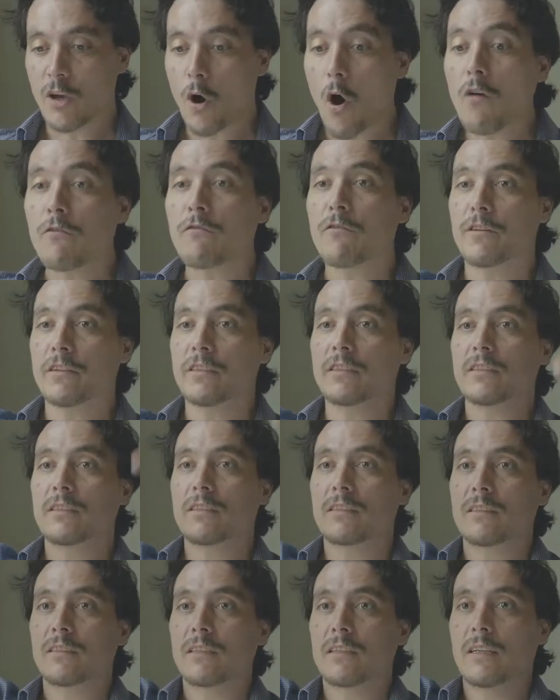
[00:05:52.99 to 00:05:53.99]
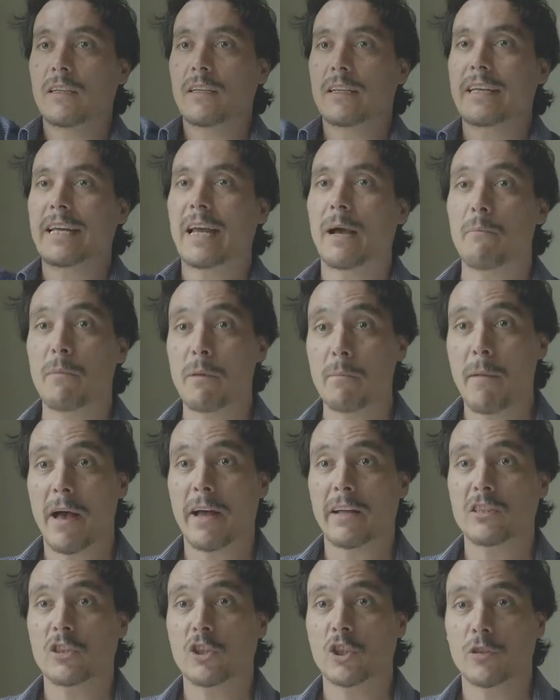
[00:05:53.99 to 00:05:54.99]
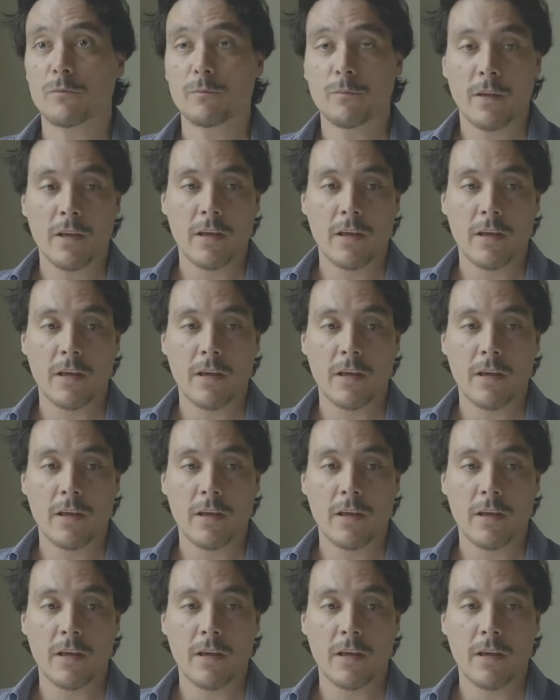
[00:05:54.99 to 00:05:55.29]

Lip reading: offers can be matched,